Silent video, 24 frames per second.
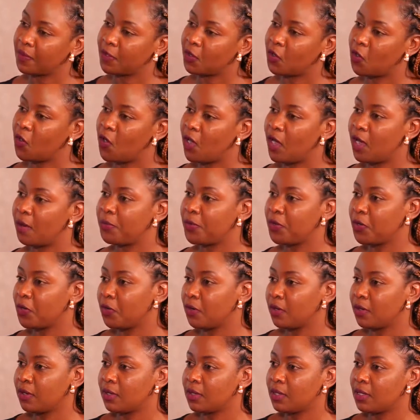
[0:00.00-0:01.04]
go up, he
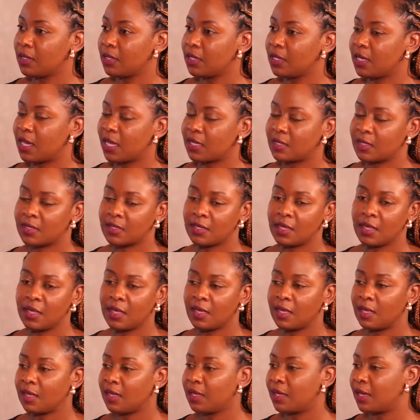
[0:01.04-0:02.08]
does his
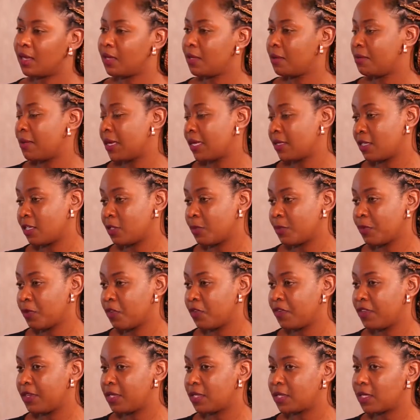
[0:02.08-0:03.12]
thing, he makes his
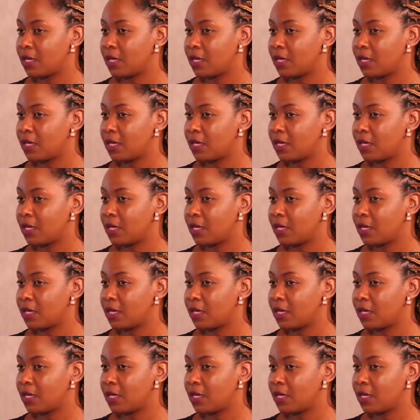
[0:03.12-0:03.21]
profit.